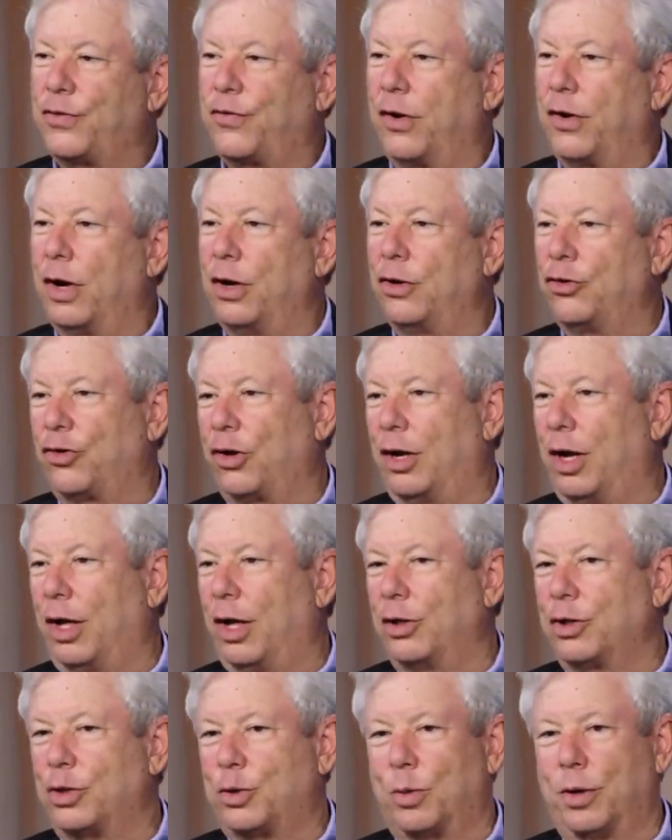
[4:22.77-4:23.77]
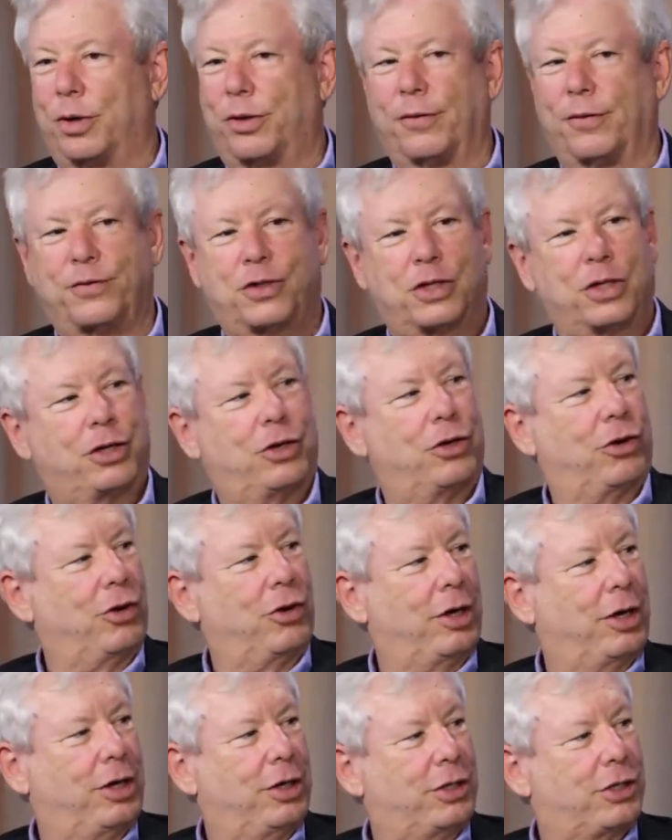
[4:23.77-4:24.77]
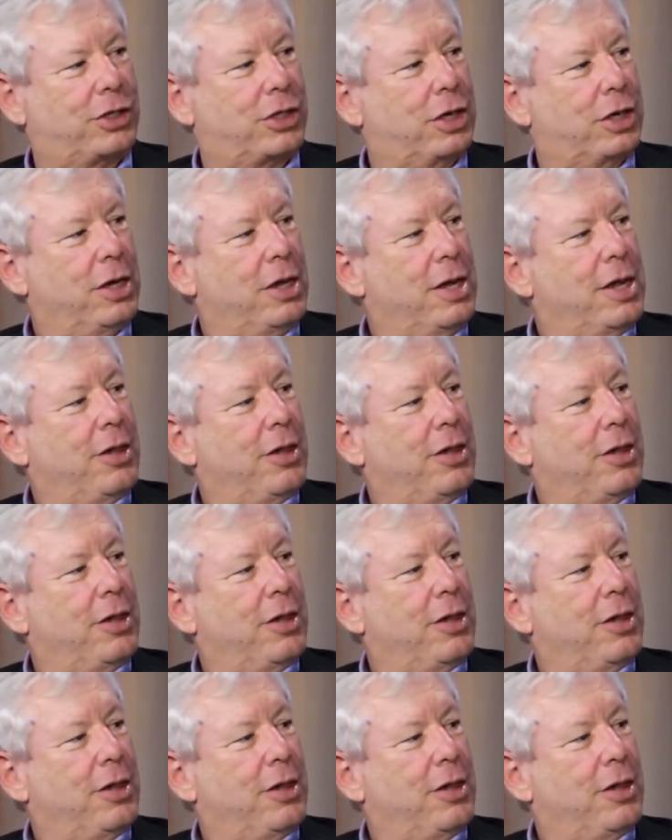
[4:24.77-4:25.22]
for $100 worth of securities